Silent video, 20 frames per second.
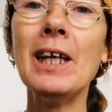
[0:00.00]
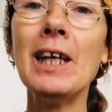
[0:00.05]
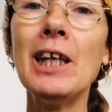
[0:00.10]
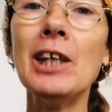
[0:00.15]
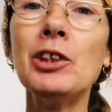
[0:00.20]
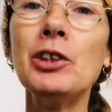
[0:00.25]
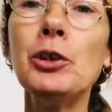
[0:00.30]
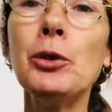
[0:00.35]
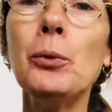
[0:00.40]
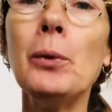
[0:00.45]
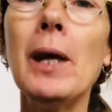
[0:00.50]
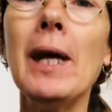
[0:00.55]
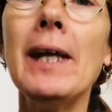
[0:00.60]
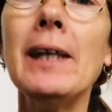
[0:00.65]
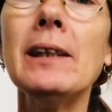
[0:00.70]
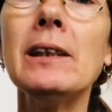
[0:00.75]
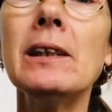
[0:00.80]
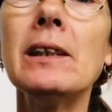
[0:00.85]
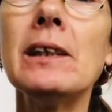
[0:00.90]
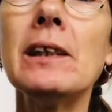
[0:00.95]
and you
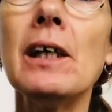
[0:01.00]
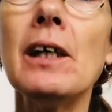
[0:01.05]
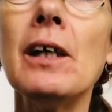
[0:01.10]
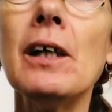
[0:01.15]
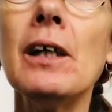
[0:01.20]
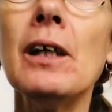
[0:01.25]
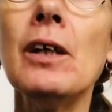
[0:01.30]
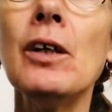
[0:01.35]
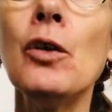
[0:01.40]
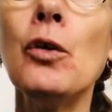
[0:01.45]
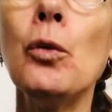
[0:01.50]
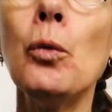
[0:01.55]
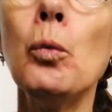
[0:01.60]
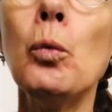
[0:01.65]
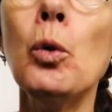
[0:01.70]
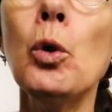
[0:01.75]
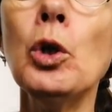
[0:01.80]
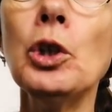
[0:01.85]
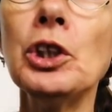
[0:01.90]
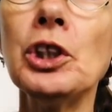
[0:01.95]
enter the
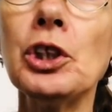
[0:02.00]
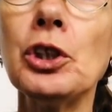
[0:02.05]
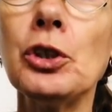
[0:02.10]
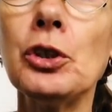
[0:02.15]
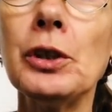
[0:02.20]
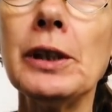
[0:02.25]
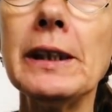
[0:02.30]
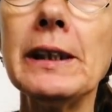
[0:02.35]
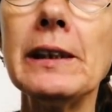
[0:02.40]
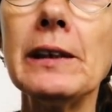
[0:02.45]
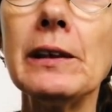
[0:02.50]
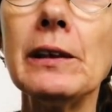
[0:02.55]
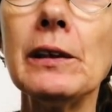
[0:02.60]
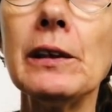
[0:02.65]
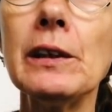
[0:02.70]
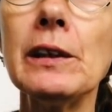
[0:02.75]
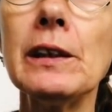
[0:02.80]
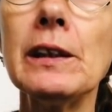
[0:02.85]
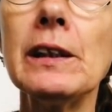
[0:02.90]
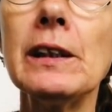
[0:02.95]
water
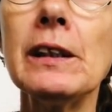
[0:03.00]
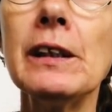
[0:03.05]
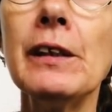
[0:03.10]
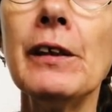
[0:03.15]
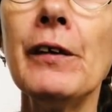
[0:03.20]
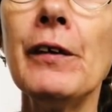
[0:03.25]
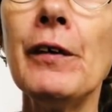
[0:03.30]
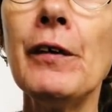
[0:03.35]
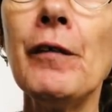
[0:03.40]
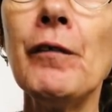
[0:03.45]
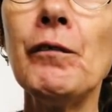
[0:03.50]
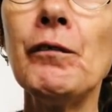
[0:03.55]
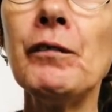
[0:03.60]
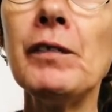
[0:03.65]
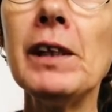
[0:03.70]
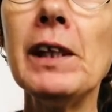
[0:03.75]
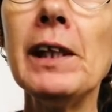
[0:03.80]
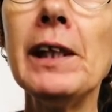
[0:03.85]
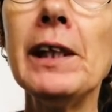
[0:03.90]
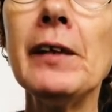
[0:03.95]
crystals,
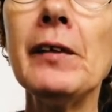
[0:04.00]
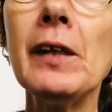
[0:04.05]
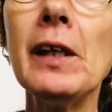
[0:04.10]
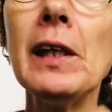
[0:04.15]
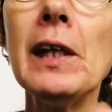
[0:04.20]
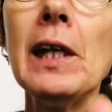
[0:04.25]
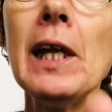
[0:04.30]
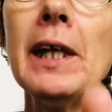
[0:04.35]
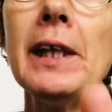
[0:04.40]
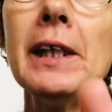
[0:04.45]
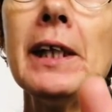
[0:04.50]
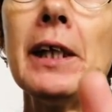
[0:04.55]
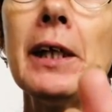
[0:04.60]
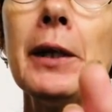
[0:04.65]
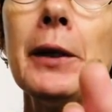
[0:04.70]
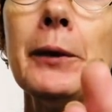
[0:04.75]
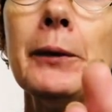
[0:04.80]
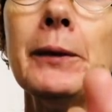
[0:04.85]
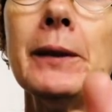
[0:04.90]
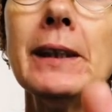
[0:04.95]
feeling the light
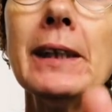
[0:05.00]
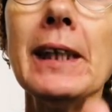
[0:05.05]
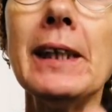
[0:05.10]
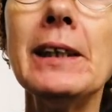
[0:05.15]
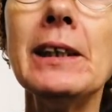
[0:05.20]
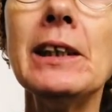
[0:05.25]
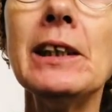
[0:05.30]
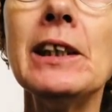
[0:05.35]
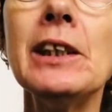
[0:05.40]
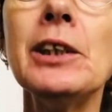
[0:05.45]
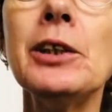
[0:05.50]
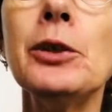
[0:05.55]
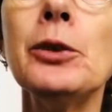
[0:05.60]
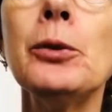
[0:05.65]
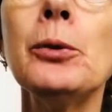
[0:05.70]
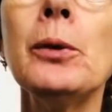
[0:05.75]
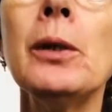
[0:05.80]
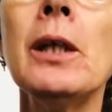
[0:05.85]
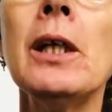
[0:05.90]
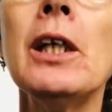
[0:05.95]
codes enter you
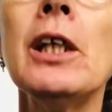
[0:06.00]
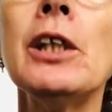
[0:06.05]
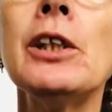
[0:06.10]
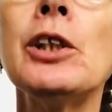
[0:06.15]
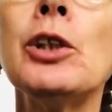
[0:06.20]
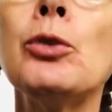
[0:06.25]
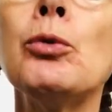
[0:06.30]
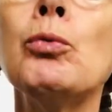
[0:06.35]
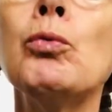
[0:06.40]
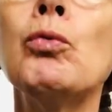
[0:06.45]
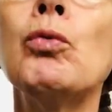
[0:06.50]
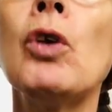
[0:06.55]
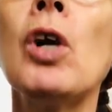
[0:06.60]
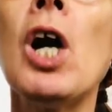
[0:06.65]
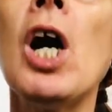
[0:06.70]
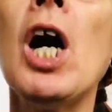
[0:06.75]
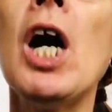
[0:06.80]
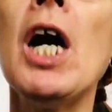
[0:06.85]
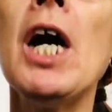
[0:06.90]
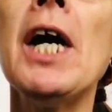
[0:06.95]
as you
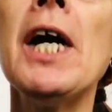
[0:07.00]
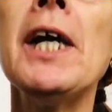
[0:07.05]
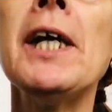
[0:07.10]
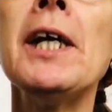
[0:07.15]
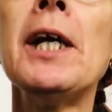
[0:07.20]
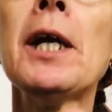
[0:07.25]
ride